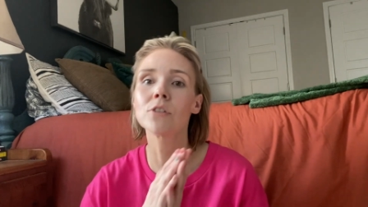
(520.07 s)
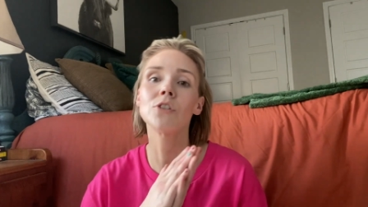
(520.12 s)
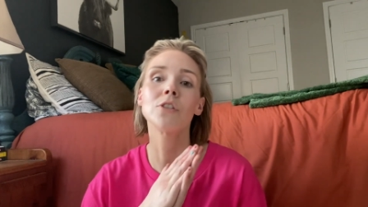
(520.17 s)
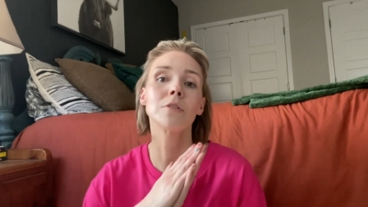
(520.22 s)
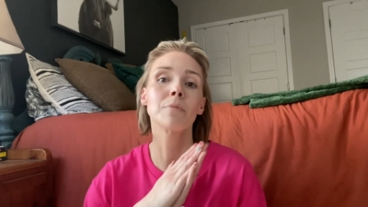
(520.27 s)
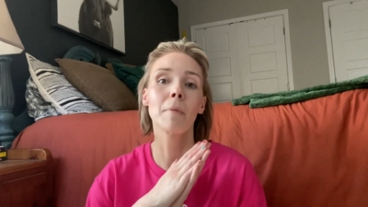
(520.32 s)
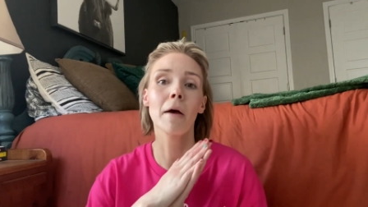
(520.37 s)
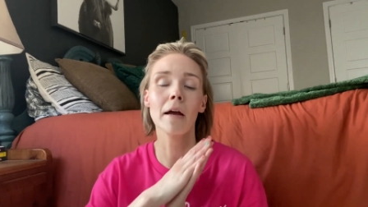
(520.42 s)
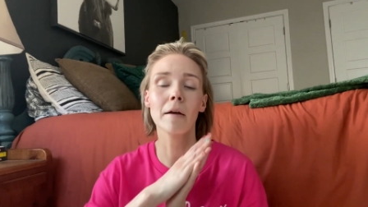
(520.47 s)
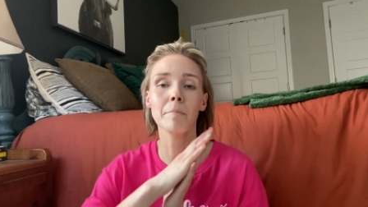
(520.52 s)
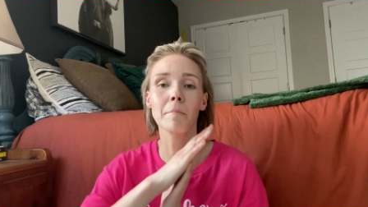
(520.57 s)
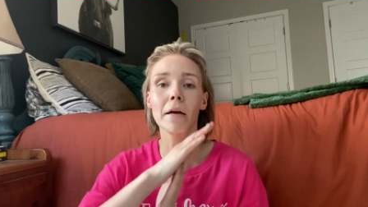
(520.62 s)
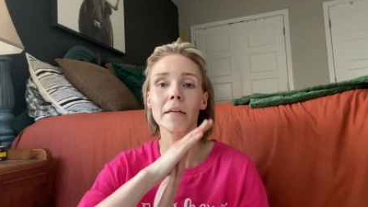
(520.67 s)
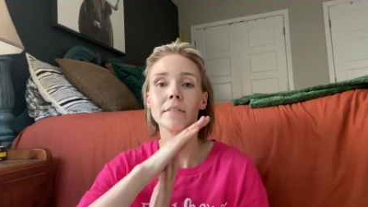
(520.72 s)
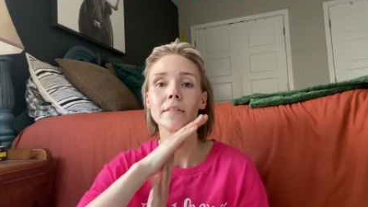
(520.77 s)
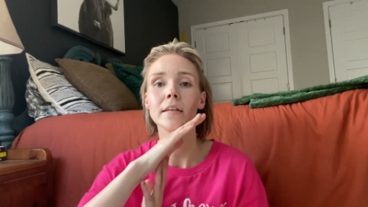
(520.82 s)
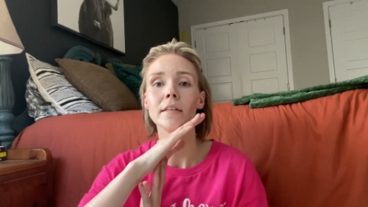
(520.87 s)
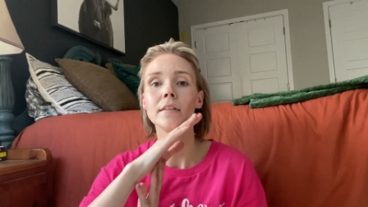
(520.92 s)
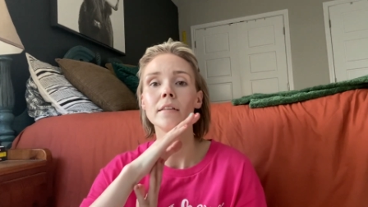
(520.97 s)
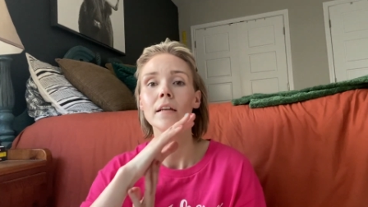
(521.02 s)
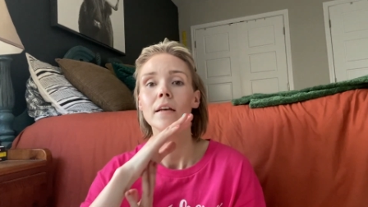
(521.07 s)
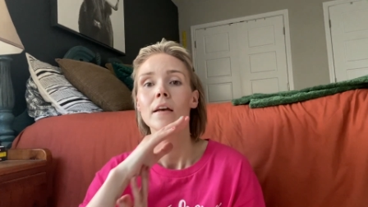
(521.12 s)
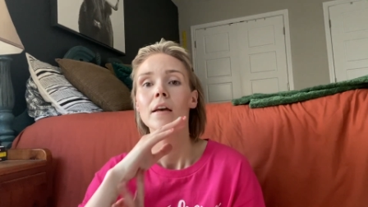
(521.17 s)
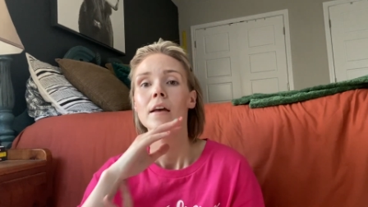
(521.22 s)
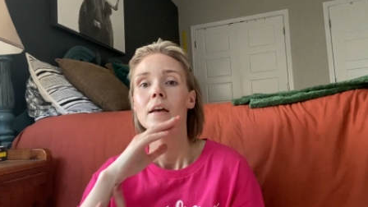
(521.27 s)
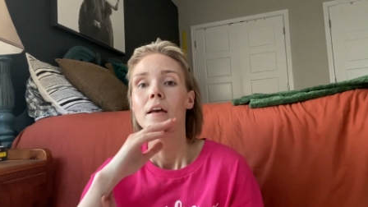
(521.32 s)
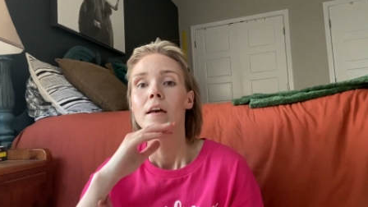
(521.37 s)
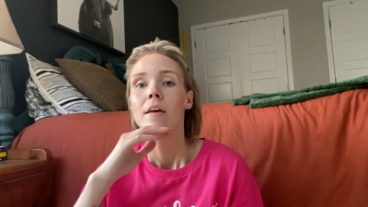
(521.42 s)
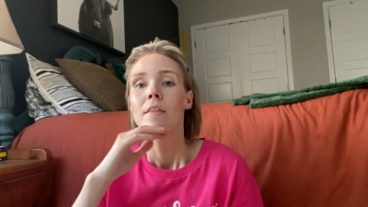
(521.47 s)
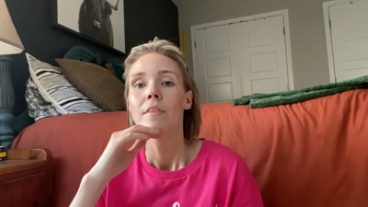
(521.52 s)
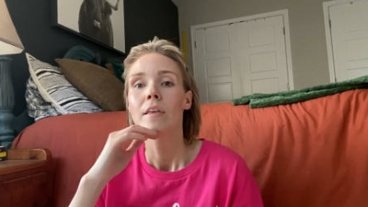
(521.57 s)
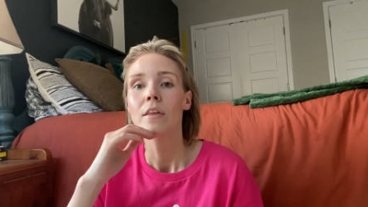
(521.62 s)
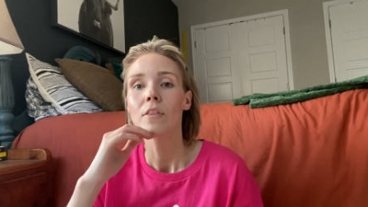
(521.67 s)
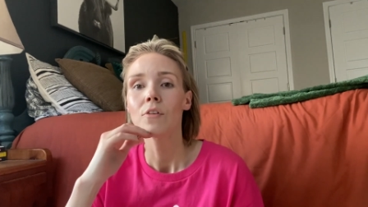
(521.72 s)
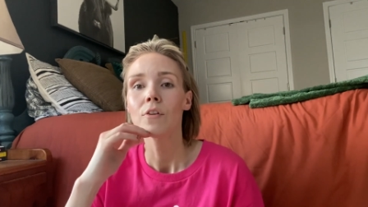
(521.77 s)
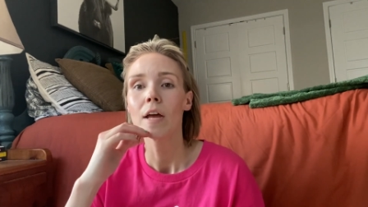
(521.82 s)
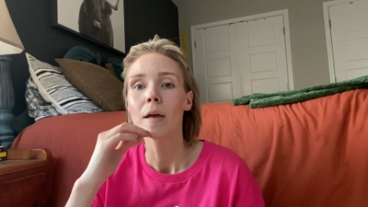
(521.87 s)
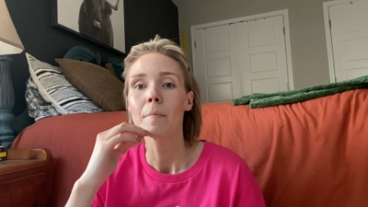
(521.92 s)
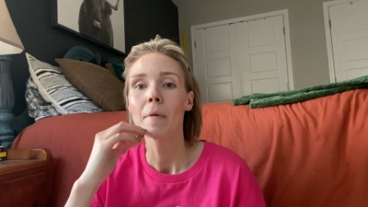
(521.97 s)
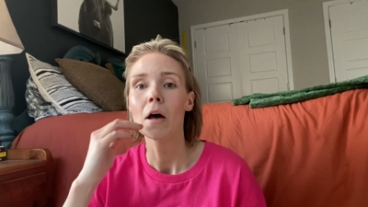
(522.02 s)
Just my son, the other
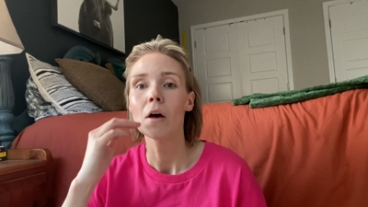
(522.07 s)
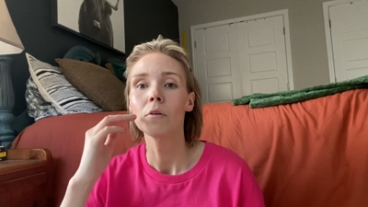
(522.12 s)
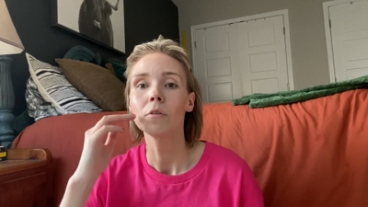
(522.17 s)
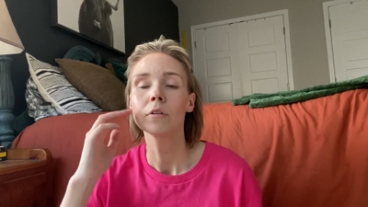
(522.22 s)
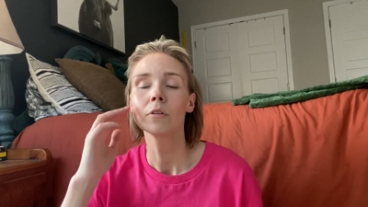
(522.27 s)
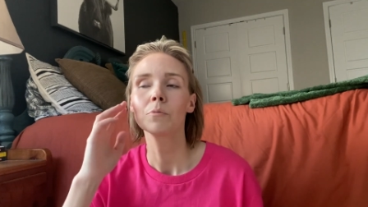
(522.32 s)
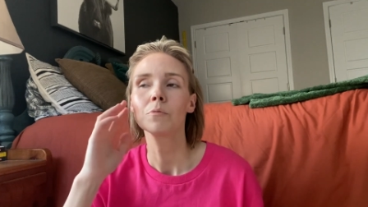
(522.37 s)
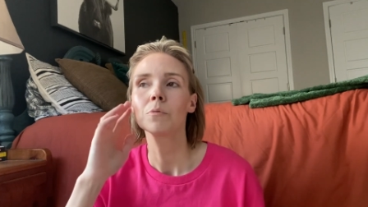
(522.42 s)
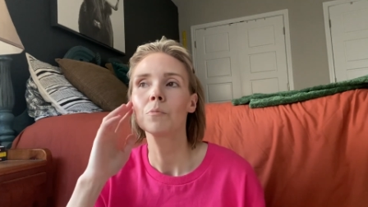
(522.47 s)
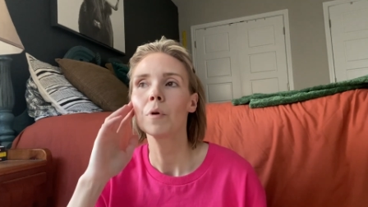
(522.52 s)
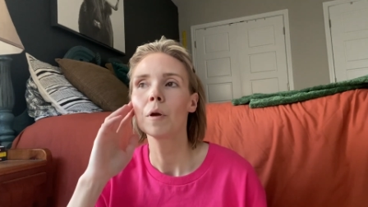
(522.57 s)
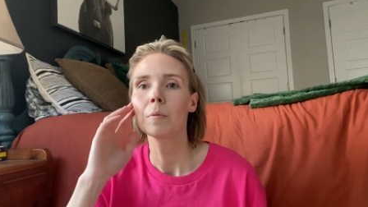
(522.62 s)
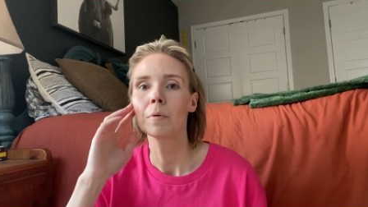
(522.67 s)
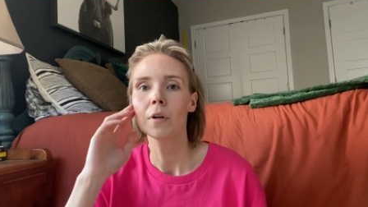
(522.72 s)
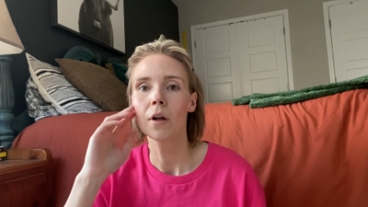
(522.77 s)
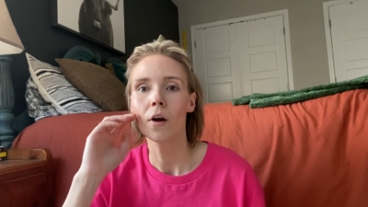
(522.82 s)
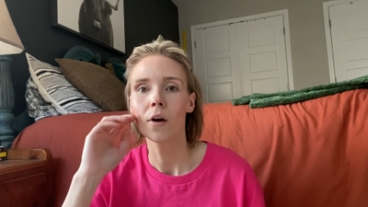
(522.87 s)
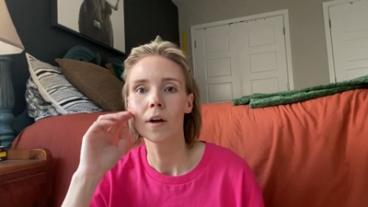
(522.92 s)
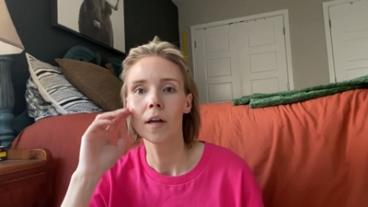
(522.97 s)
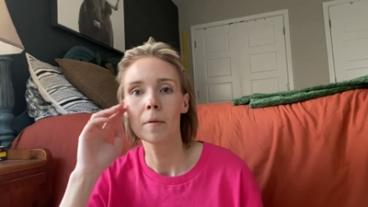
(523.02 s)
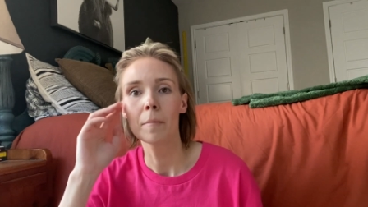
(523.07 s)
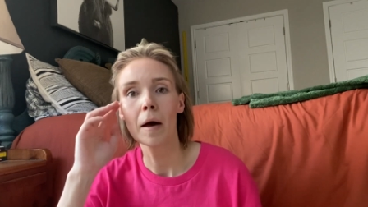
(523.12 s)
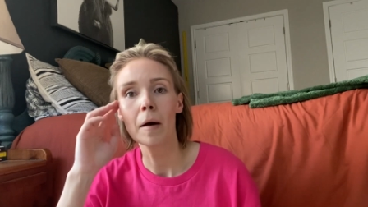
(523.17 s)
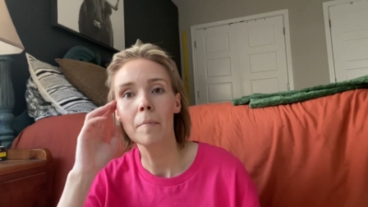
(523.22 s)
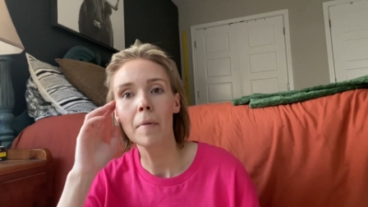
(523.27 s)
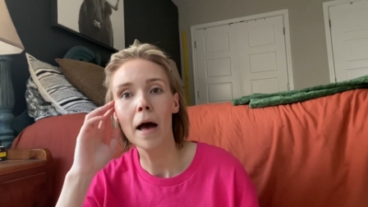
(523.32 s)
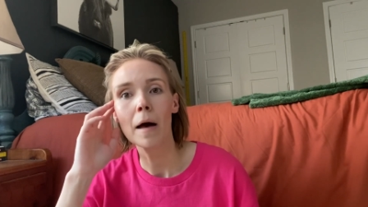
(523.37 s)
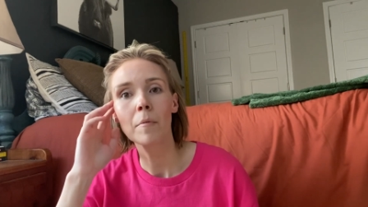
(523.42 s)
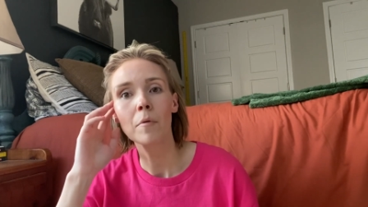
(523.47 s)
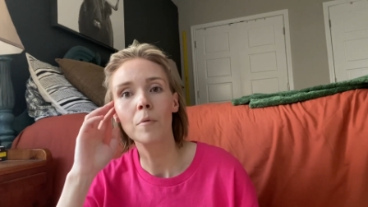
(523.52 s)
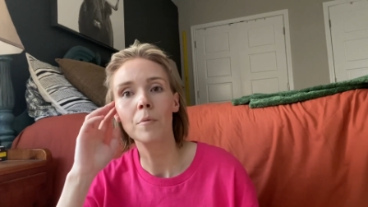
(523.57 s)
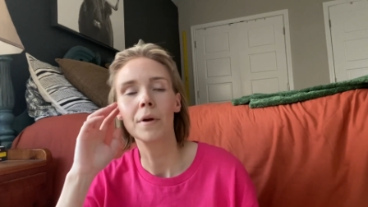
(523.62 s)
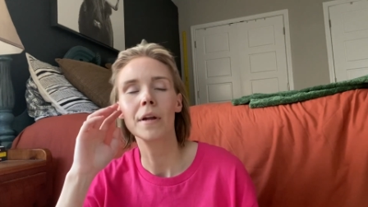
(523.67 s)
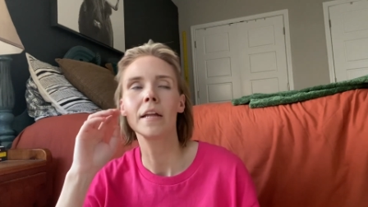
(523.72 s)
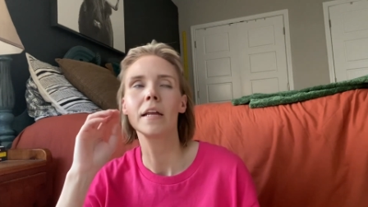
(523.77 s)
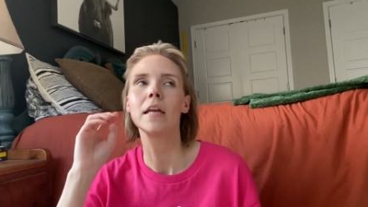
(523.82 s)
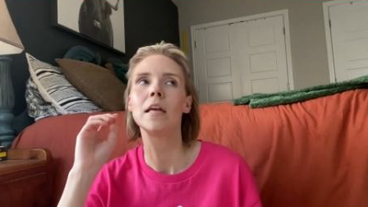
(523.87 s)
day, my oldest, we were talking about Bible reading.